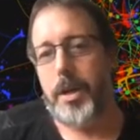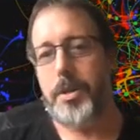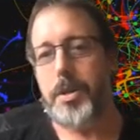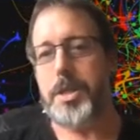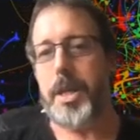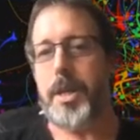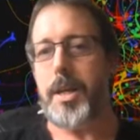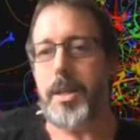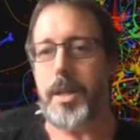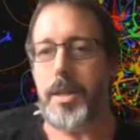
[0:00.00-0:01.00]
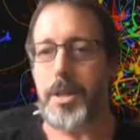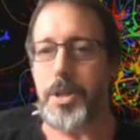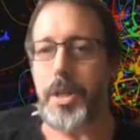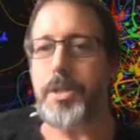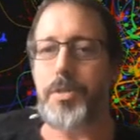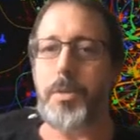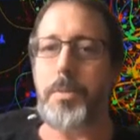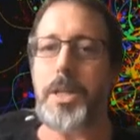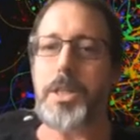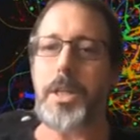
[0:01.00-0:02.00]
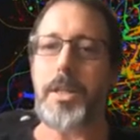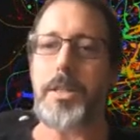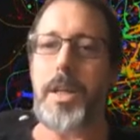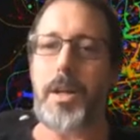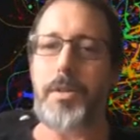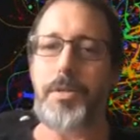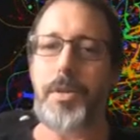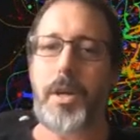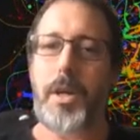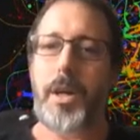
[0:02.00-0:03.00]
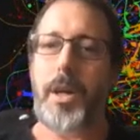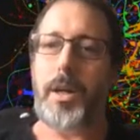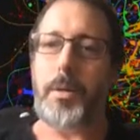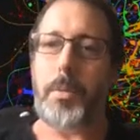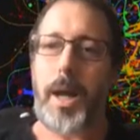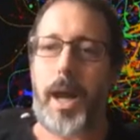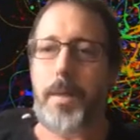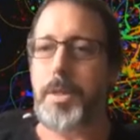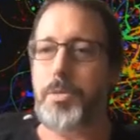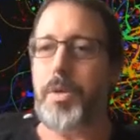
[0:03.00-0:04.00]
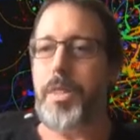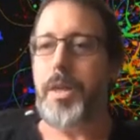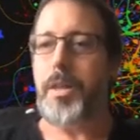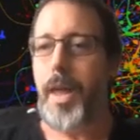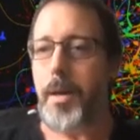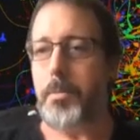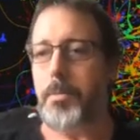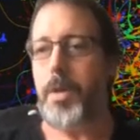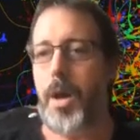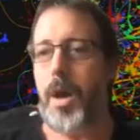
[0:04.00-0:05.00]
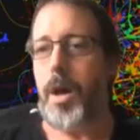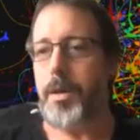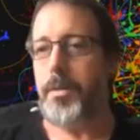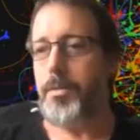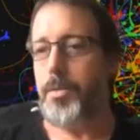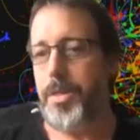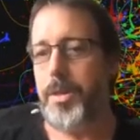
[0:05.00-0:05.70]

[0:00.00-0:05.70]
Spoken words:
Understanding that the transformation itself happens within them, not within the